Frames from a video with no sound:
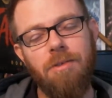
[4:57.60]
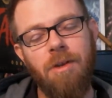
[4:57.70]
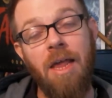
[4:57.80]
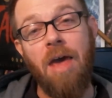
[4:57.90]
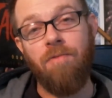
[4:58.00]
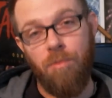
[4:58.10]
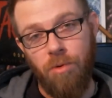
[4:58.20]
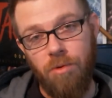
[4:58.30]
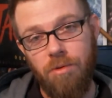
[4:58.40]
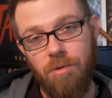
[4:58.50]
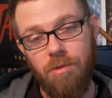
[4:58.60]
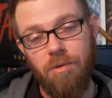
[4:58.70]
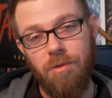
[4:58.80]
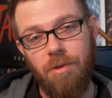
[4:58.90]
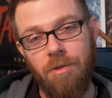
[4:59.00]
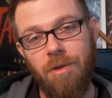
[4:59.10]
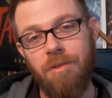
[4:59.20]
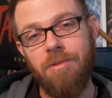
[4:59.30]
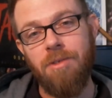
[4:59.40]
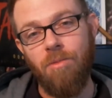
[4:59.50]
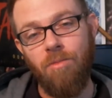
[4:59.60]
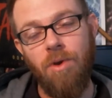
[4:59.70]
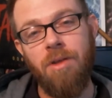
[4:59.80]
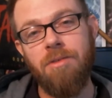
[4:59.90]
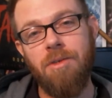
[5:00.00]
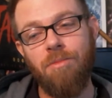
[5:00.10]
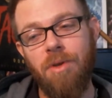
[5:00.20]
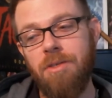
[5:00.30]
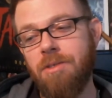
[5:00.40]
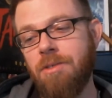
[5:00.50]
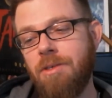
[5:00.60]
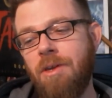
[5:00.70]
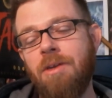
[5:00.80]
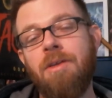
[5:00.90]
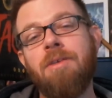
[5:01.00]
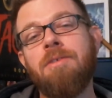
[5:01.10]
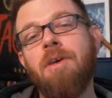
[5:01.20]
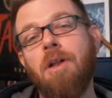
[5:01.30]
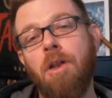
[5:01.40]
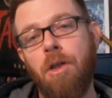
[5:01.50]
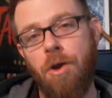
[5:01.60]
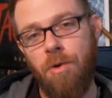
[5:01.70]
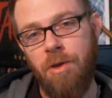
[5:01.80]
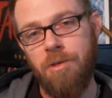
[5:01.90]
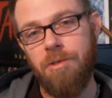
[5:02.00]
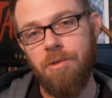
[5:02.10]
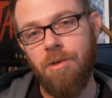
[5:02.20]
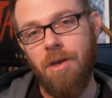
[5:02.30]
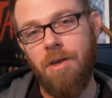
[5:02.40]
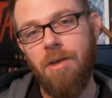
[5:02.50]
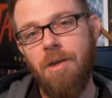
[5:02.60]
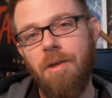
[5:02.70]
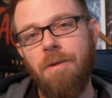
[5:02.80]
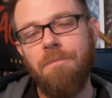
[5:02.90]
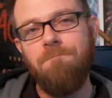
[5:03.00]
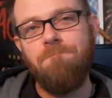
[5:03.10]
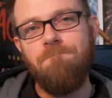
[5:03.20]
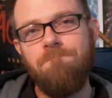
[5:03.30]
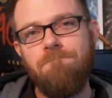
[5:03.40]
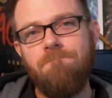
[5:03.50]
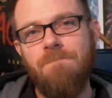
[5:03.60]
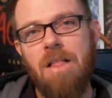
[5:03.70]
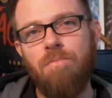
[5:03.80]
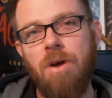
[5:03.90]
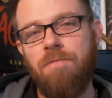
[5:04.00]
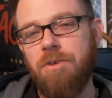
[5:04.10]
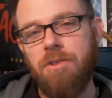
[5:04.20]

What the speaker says: laughable. In some places, it is hilarious. Okay, But for